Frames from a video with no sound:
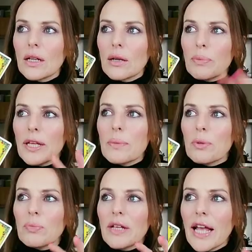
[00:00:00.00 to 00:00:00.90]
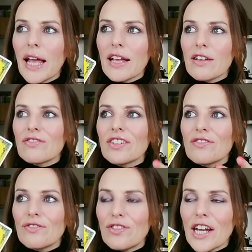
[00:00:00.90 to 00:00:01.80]
People behaving
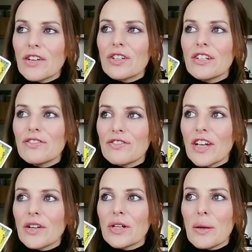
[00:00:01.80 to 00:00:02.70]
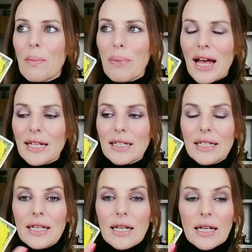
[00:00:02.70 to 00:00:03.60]
very badly.